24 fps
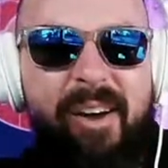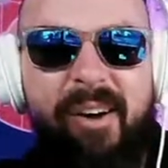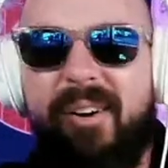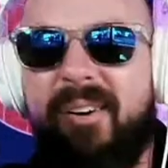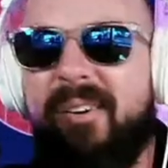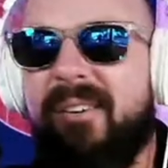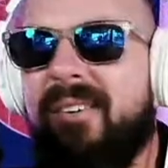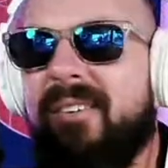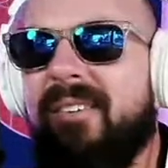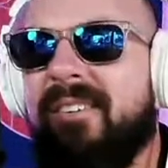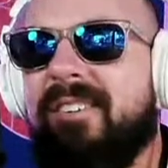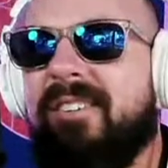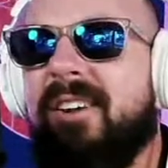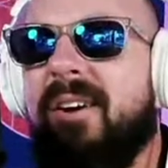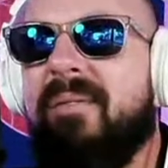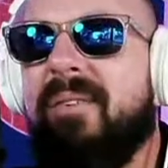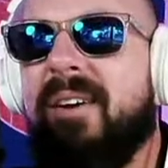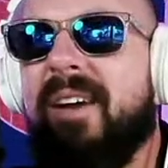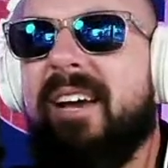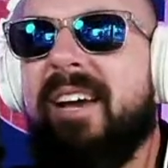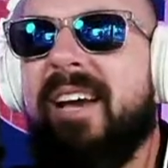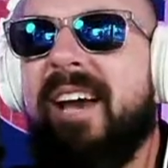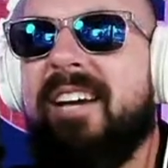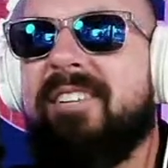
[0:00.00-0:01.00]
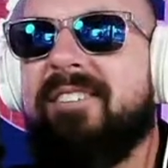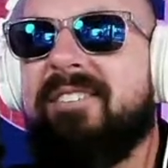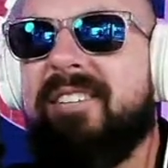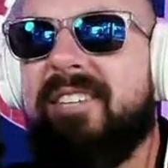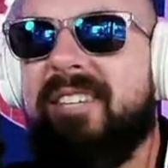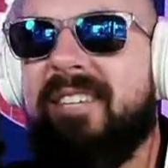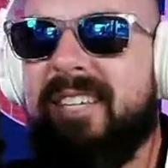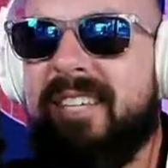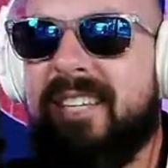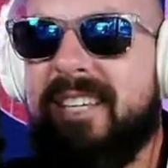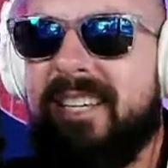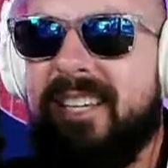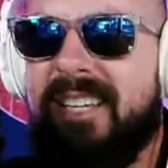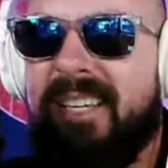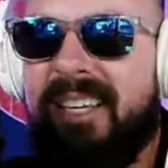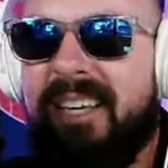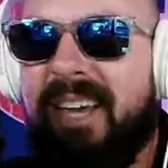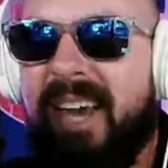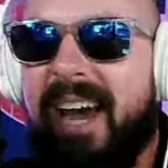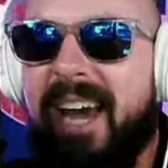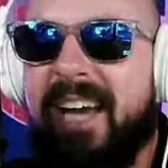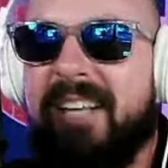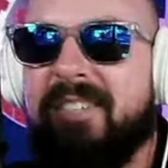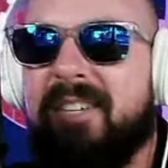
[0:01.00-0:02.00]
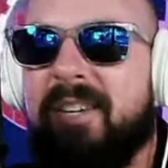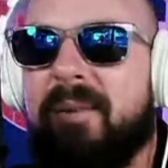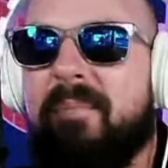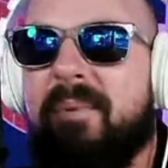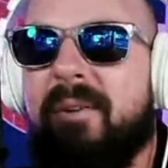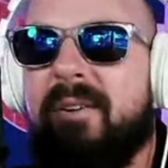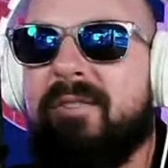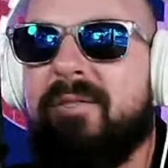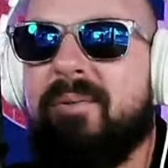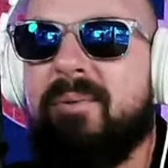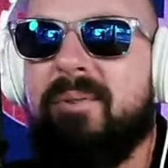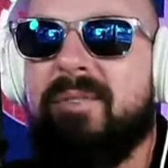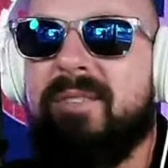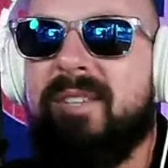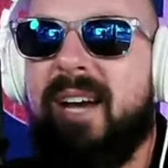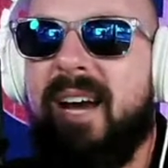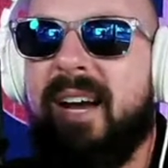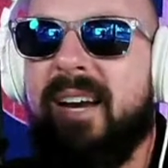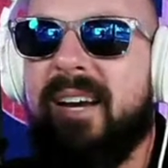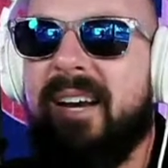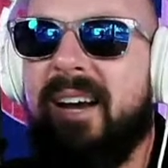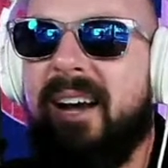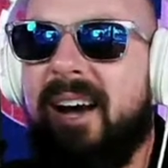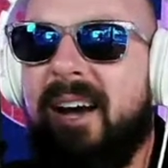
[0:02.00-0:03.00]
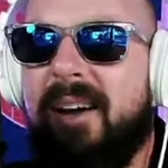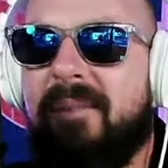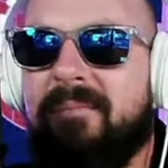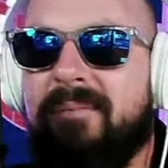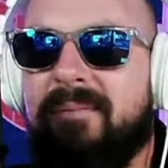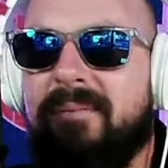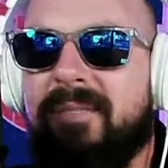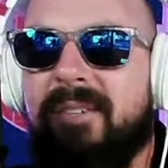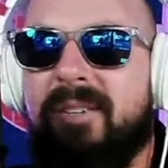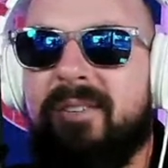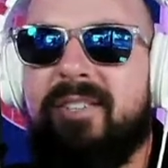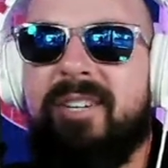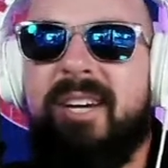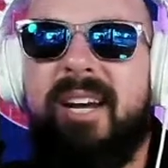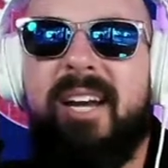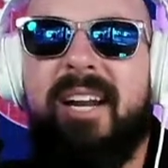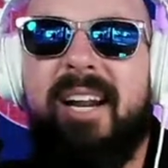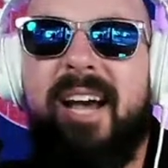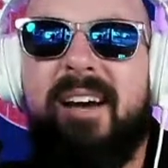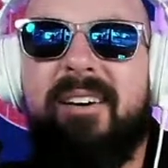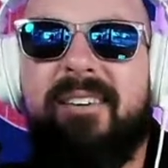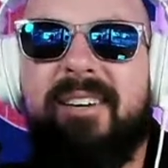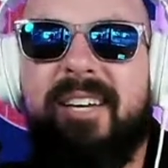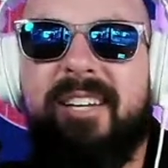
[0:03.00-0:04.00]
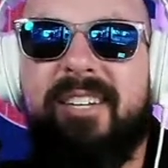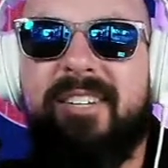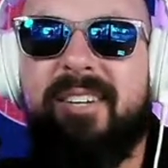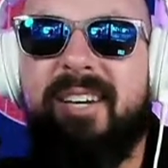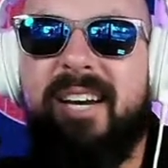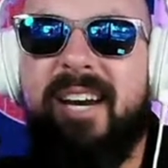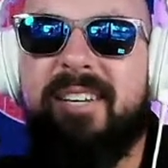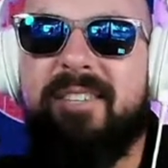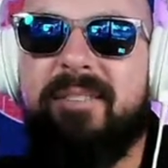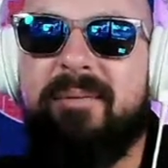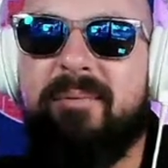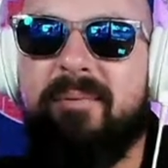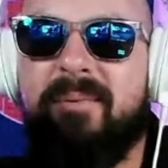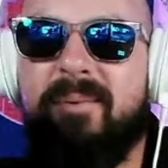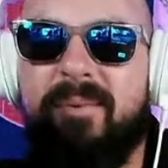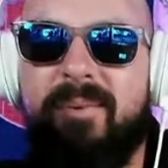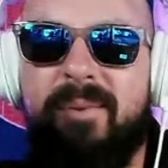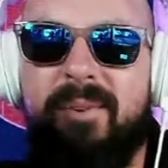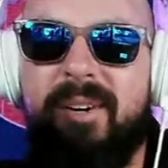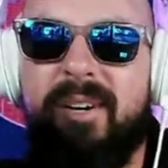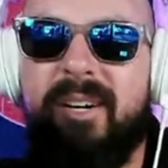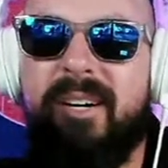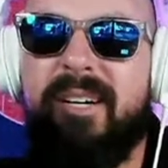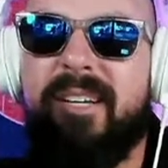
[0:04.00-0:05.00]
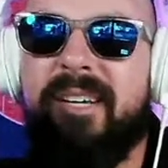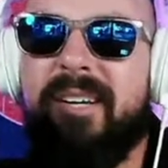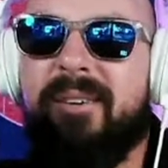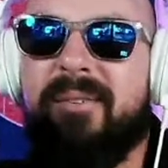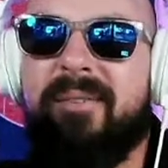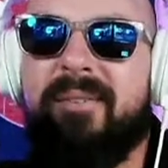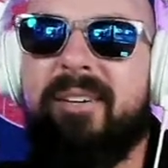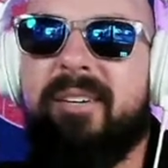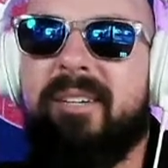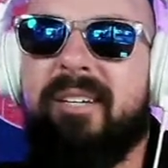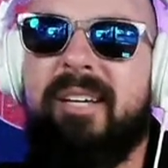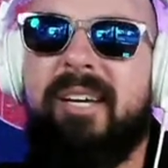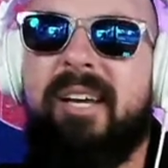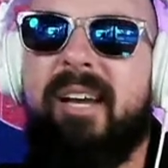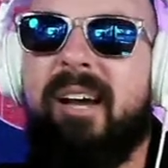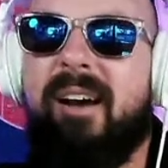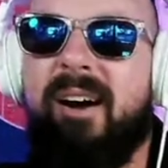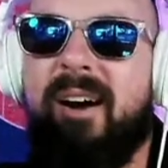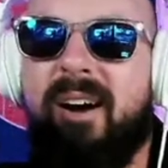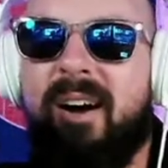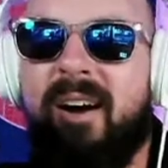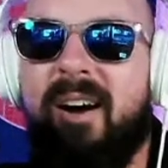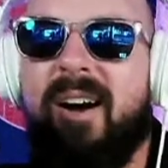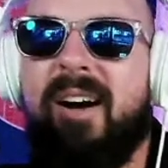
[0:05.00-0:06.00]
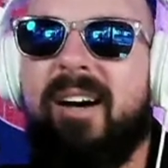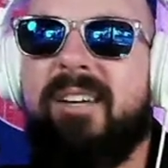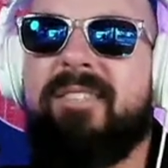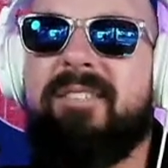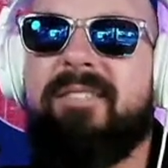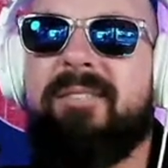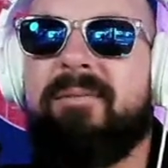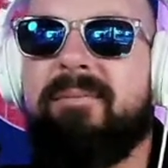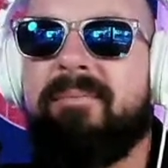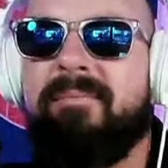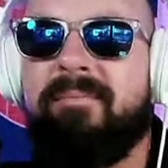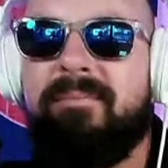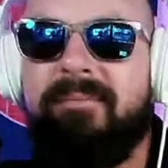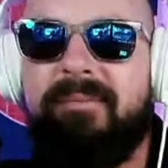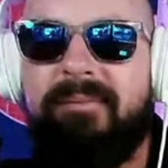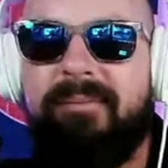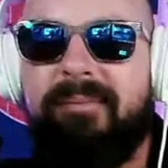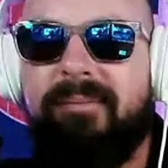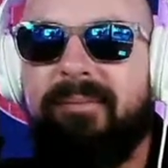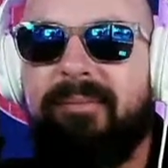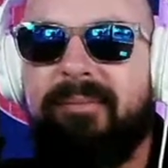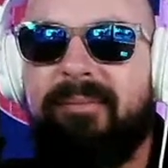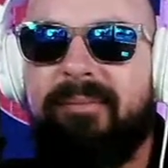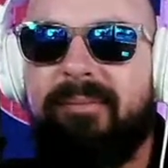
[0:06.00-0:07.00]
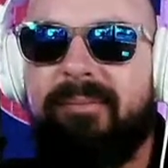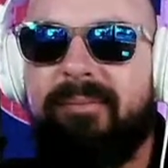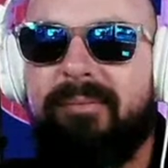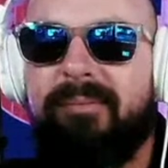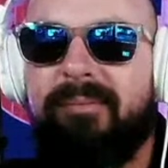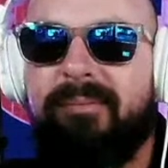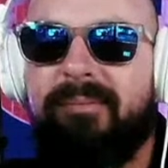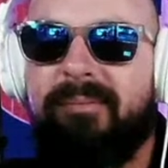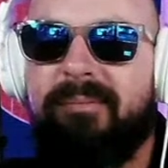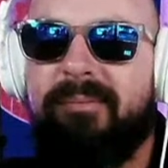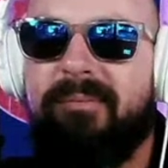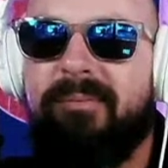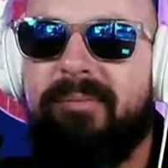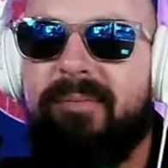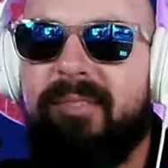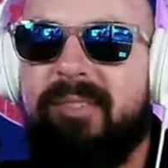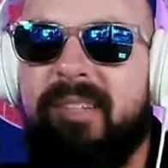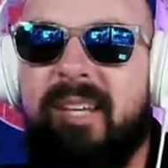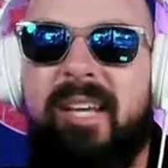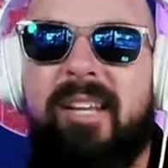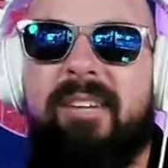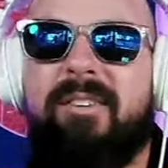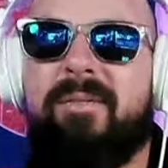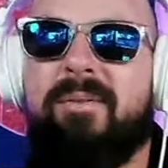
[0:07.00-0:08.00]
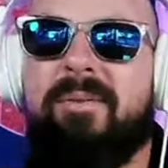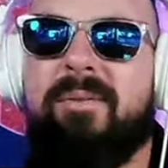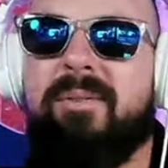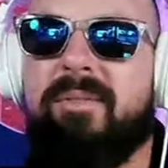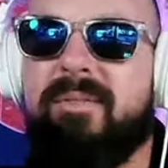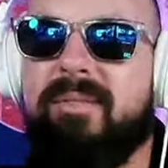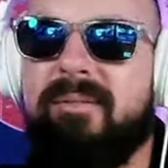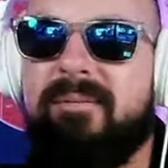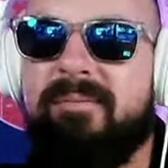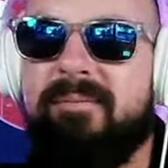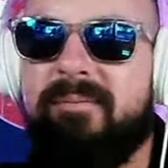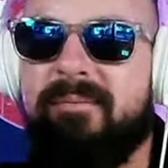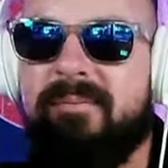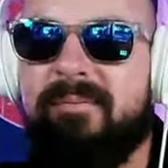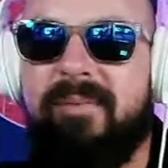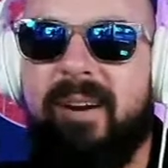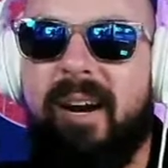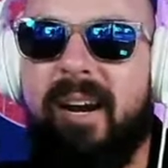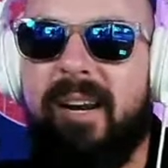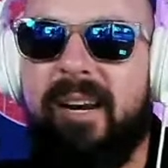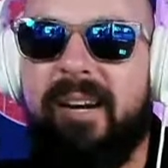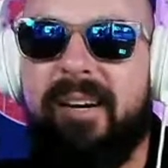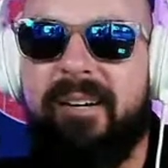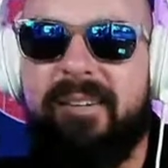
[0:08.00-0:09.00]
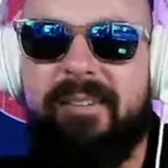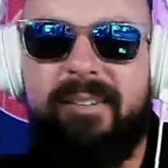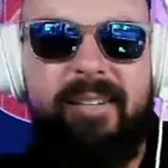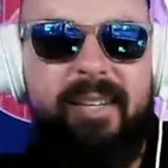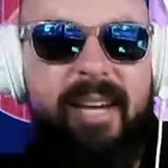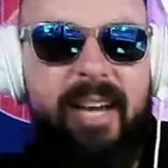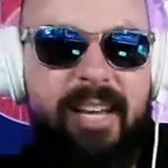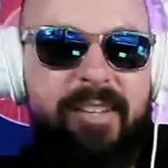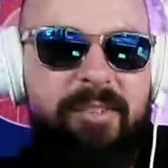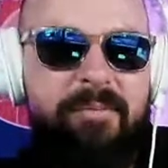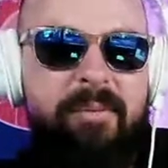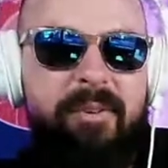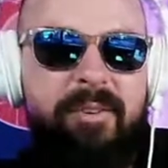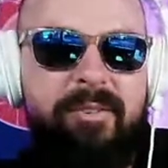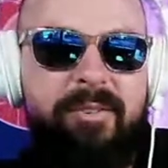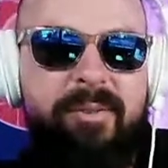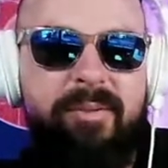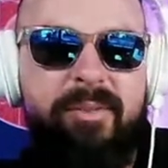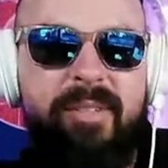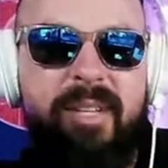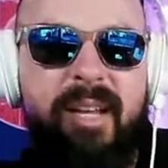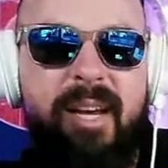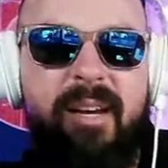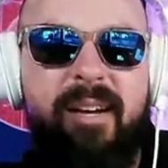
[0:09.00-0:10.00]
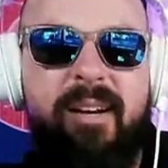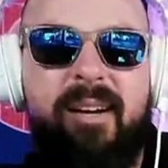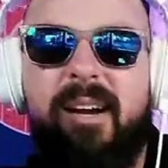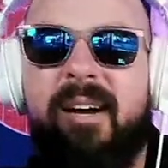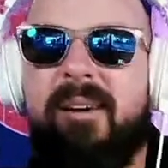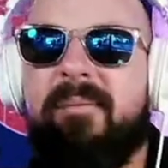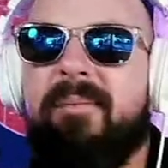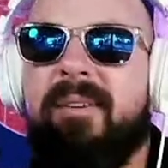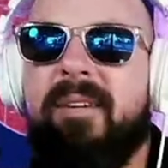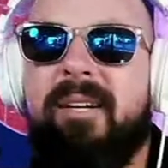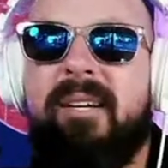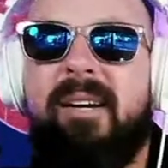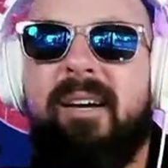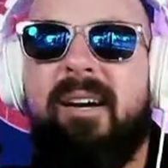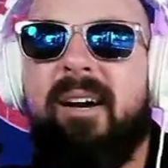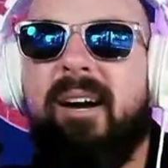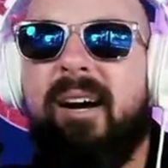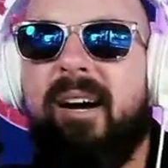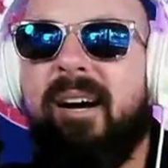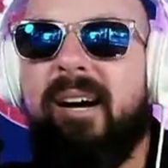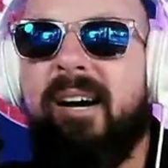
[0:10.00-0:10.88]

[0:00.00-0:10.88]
So don't forget, guys, gasketprotools.com. Go check it out. Get you guys some really, really awesome tint tools right here. gasketprotools.com.